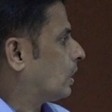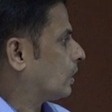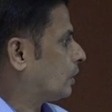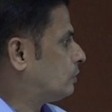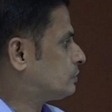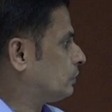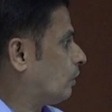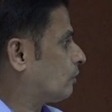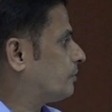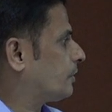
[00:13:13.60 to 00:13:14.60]
grounds,
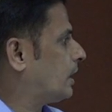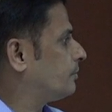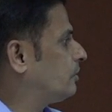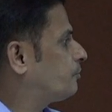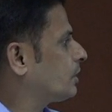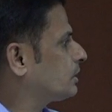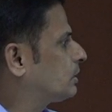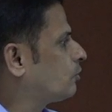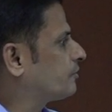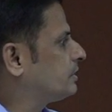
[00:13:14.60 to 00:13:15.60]
and will protect
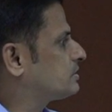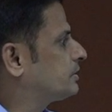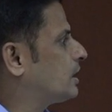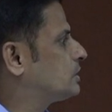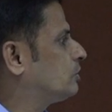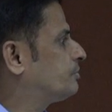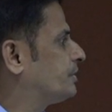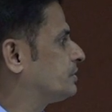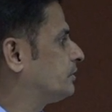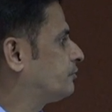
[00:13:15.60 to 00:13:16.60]
the confidentiality of
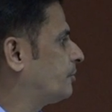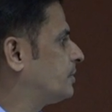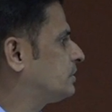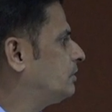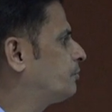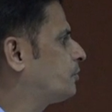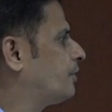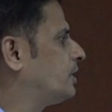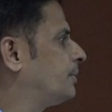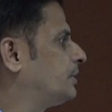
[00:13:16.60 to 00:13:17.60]
patient information and
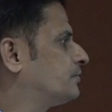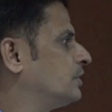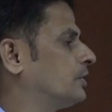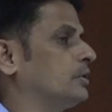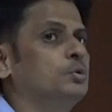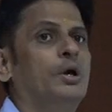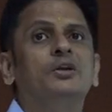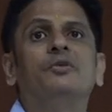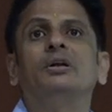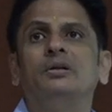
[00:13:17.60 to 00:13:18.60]
provide emergency care to
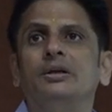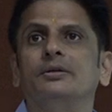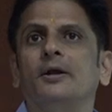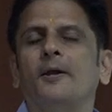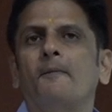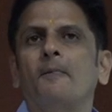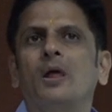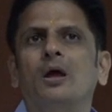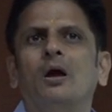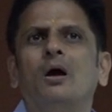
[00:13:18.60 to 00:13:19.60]
anyone in need.
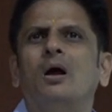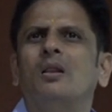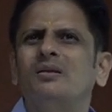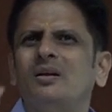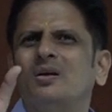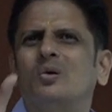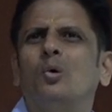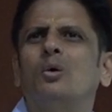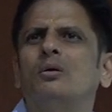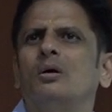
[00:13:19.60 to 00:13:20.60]
These are the
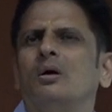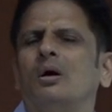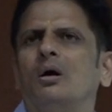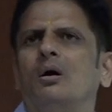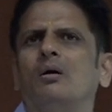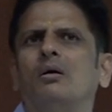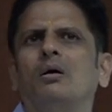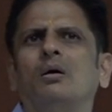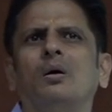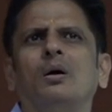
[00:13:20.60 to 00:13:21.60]
core
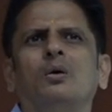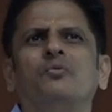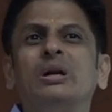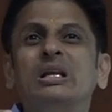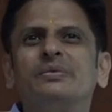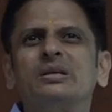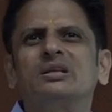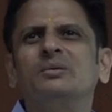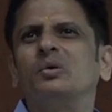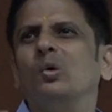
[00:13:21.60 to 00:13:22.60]
belief
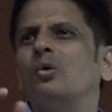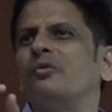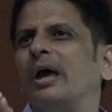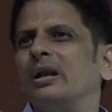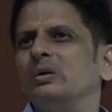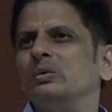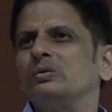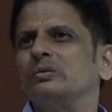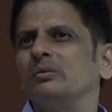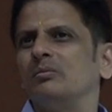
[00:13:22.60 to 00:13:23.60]
system, core
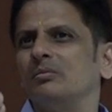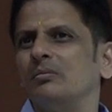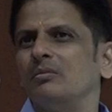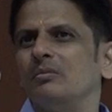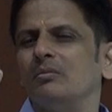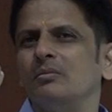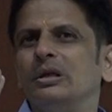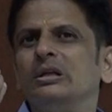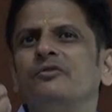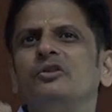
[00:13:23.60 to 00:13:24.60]
values, the
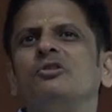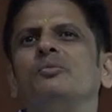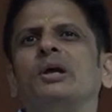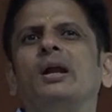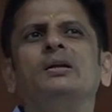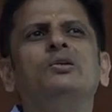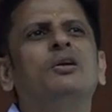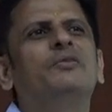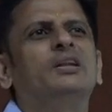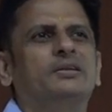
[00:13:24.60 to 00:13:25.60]
individual morality or
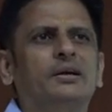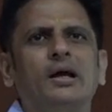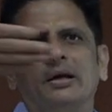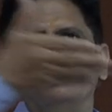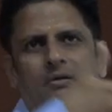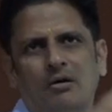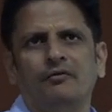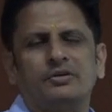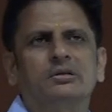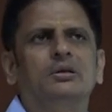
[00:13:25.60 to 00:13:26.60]
even ethical guideline,
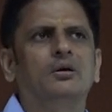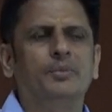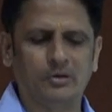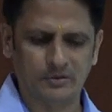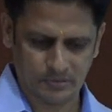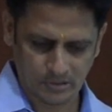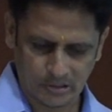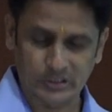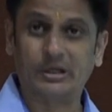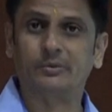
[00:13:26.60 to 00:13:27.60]
obviously, because
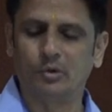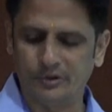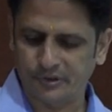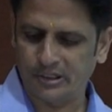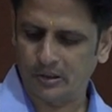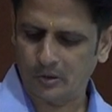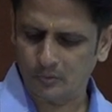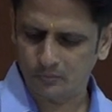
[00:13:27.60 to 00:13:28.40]
it is codified now.